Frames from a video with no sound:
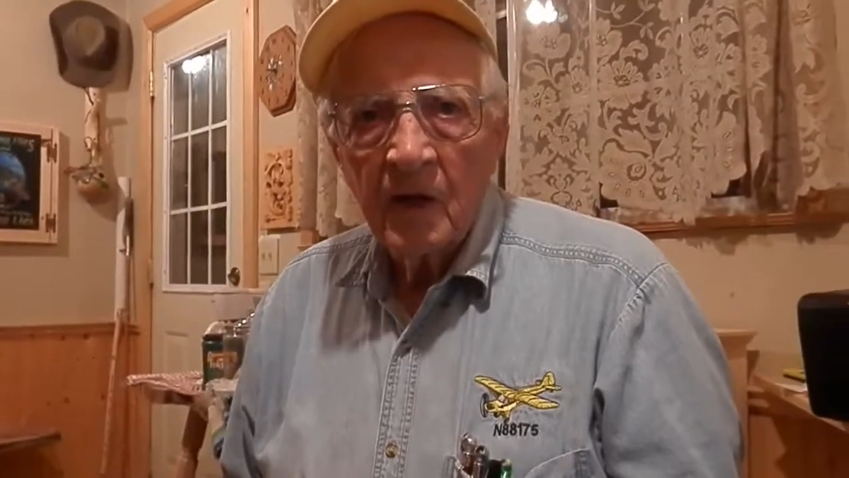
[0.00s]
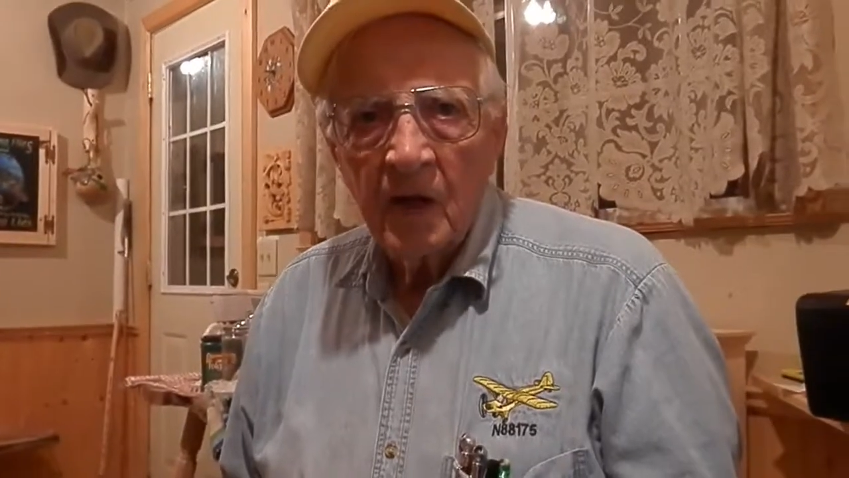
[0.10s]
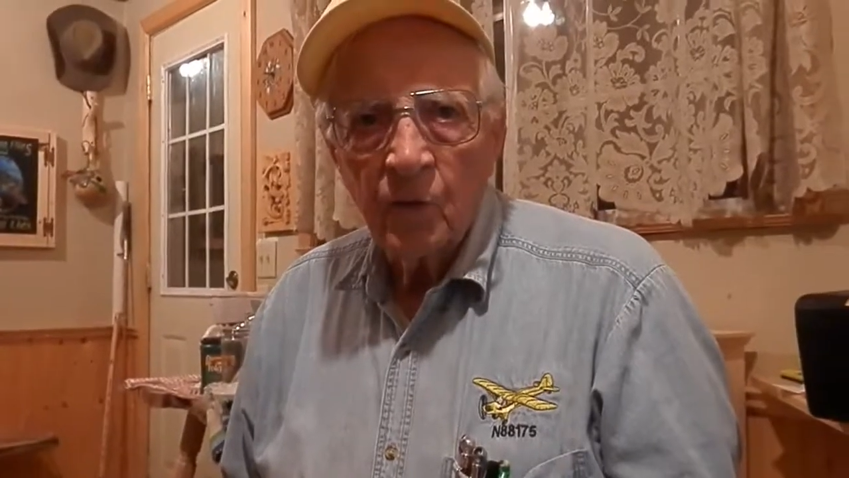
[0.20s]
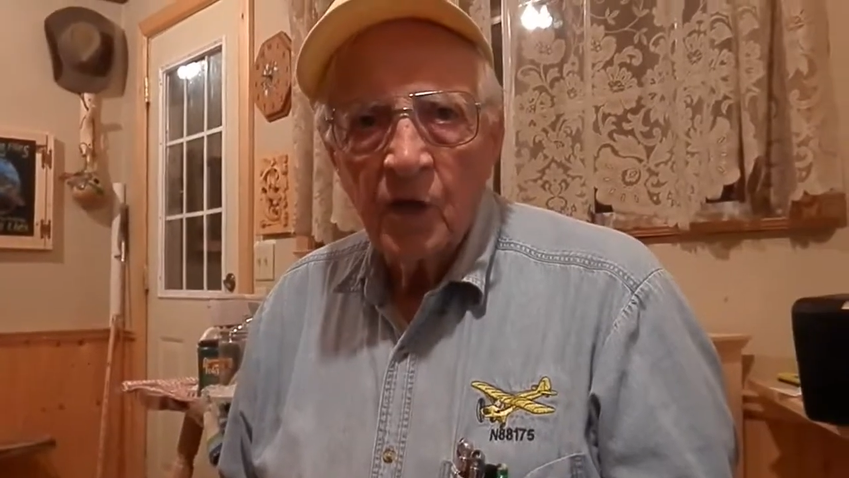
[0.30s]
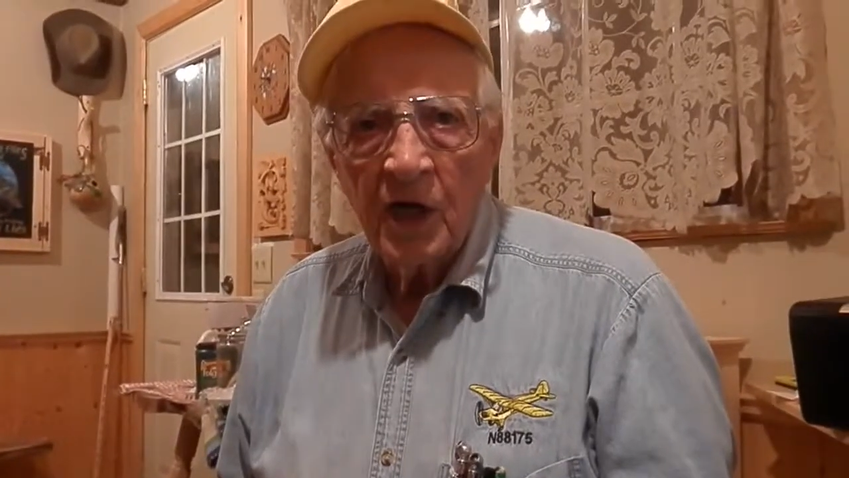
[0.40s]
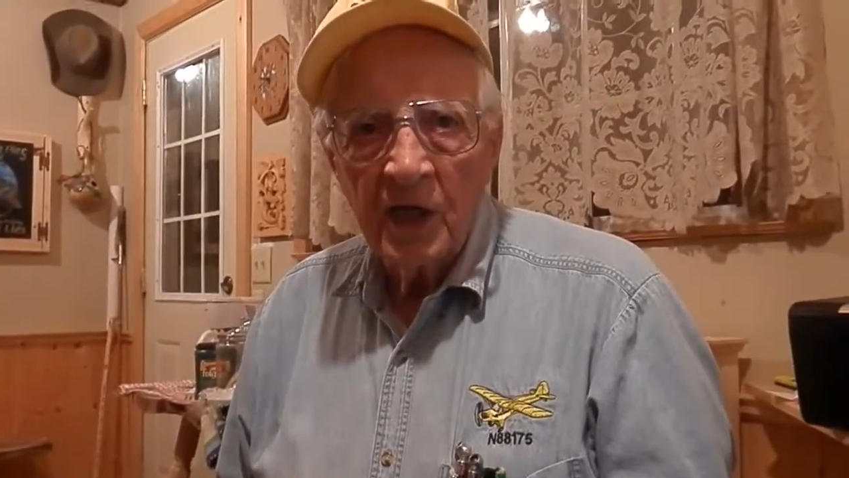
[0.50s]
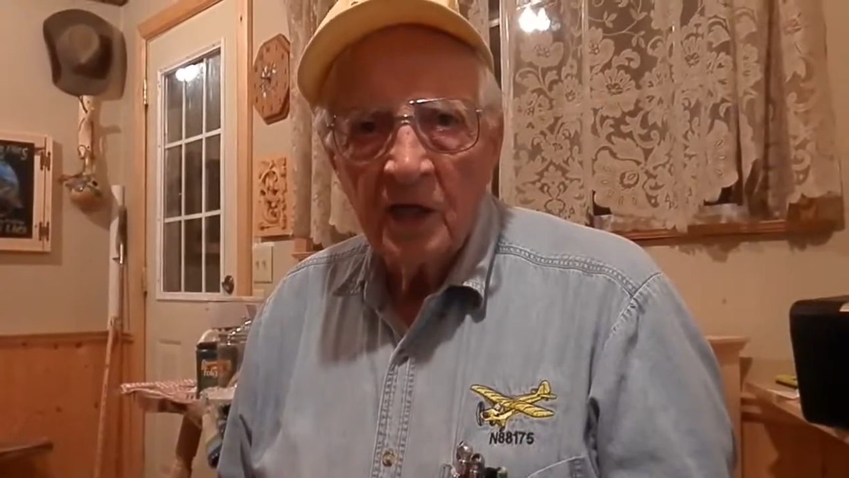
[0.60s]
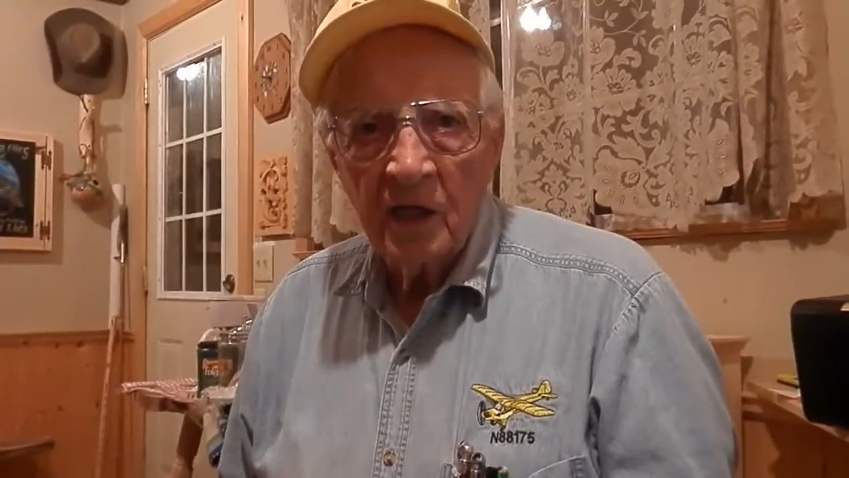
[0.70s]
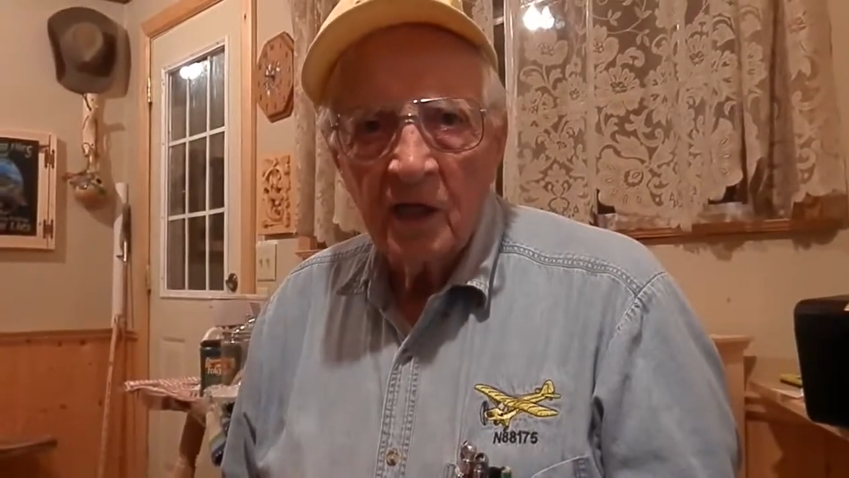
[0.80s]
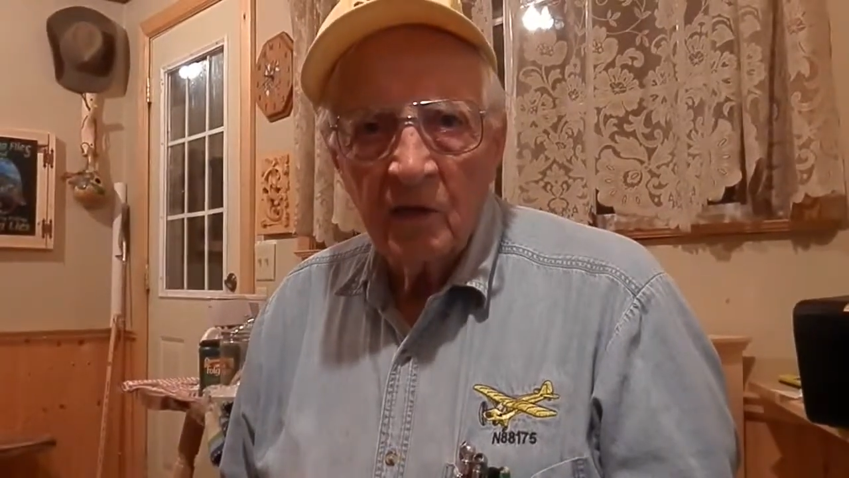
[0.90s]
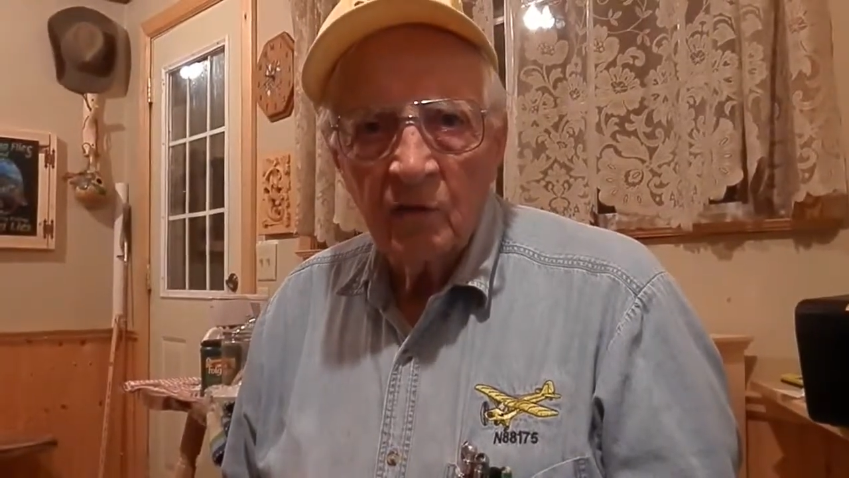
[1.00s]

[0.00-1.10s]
I would like things